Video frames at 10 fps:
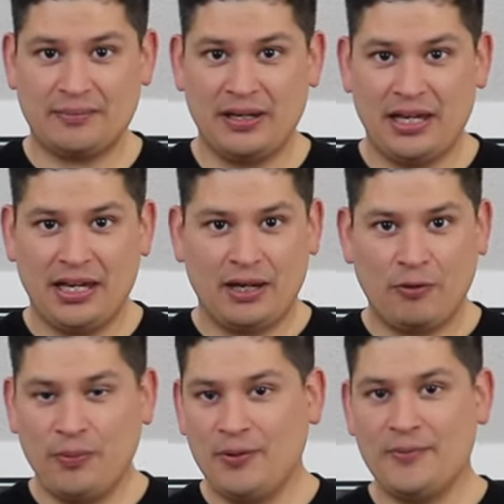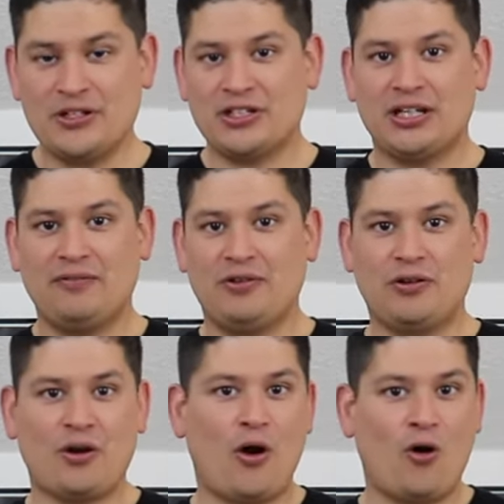And we're pretty much going to give you
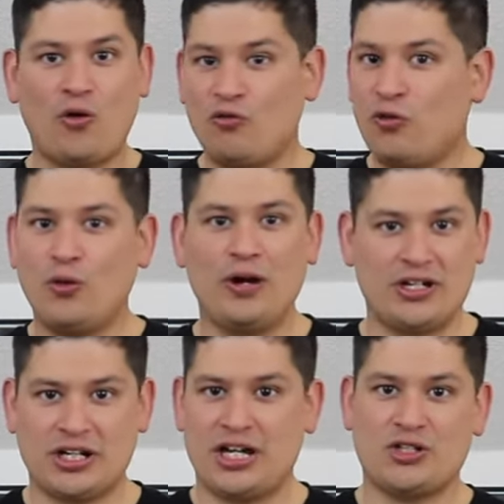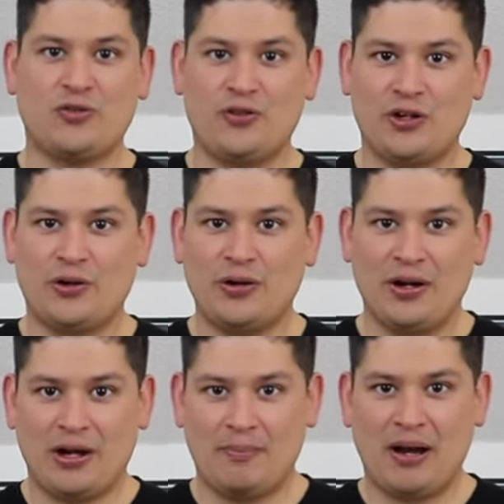a full educational video
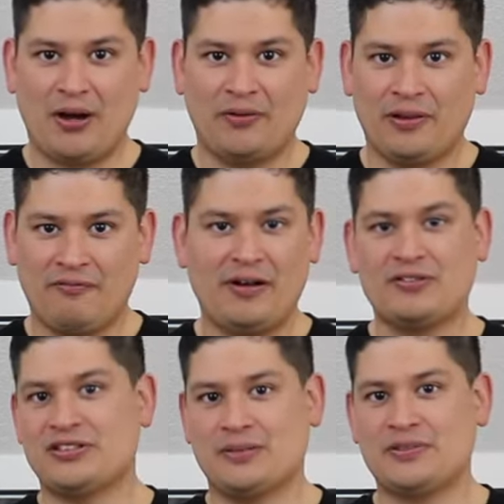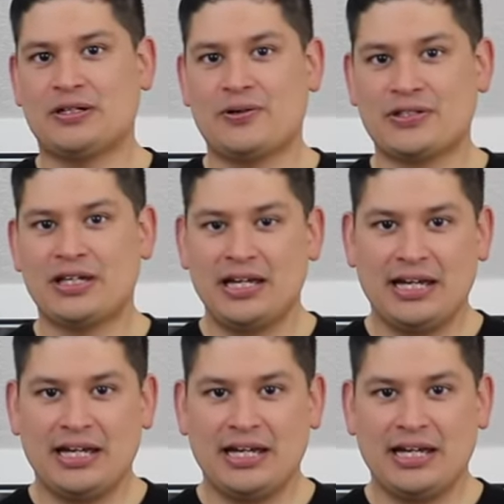about valve stem seals.